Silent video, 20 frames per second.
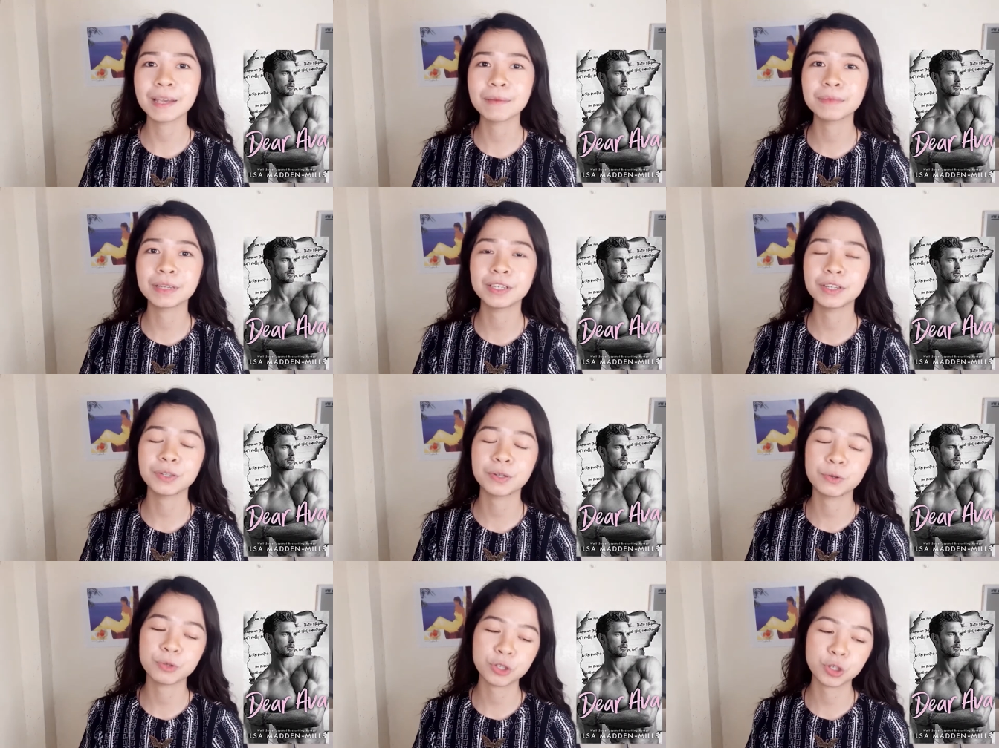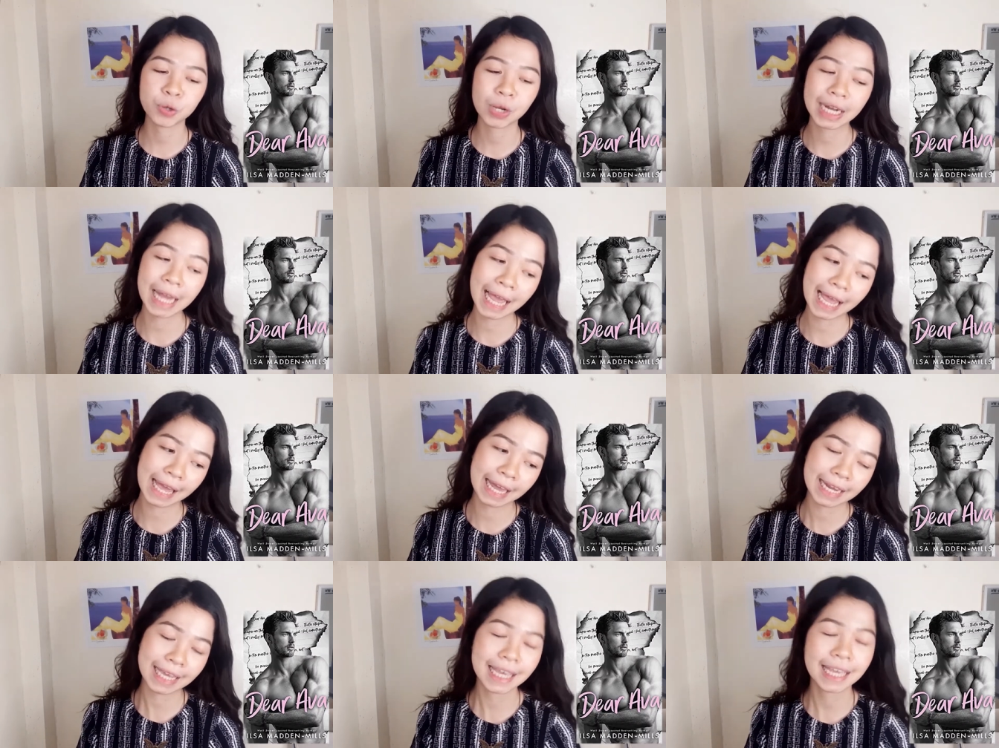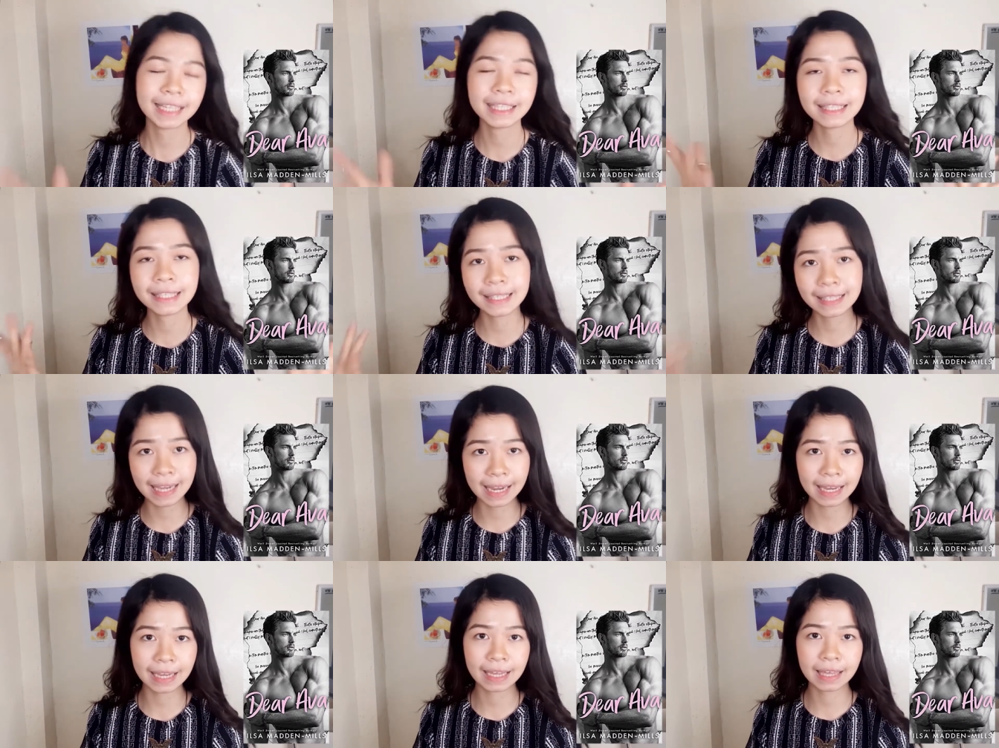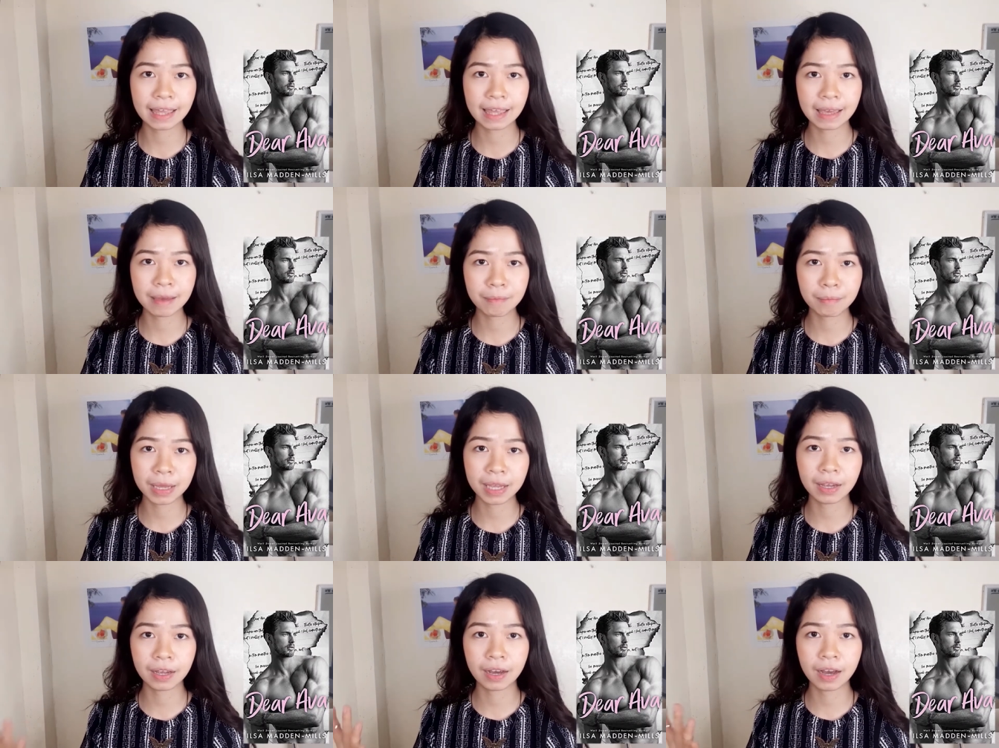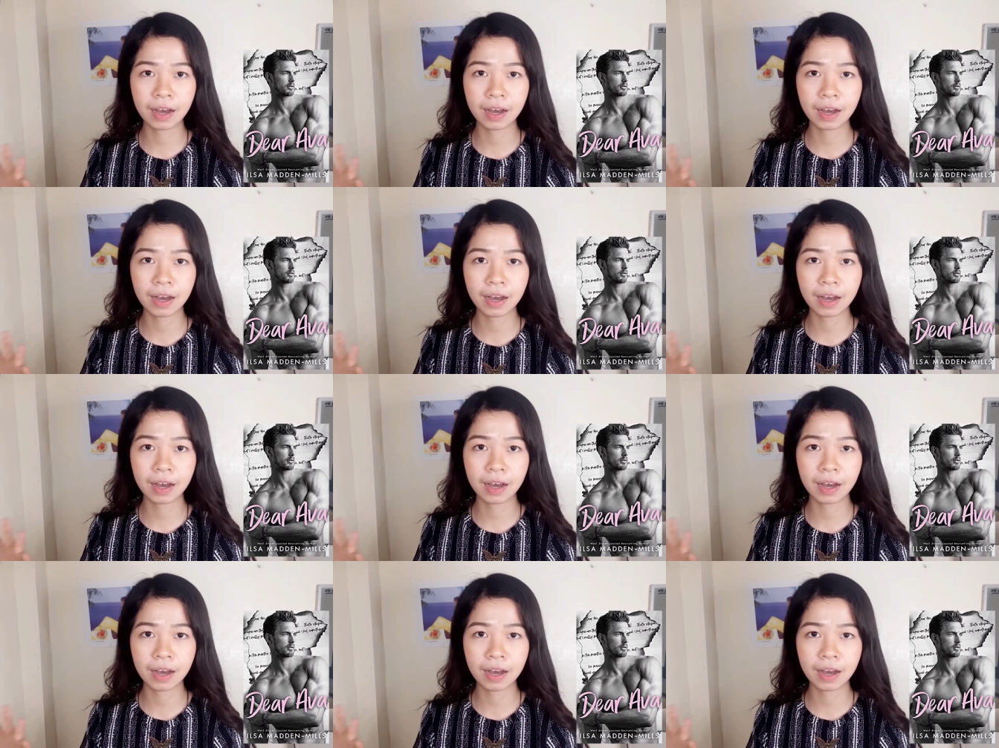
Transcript: I'm going to go straight ahead and say my one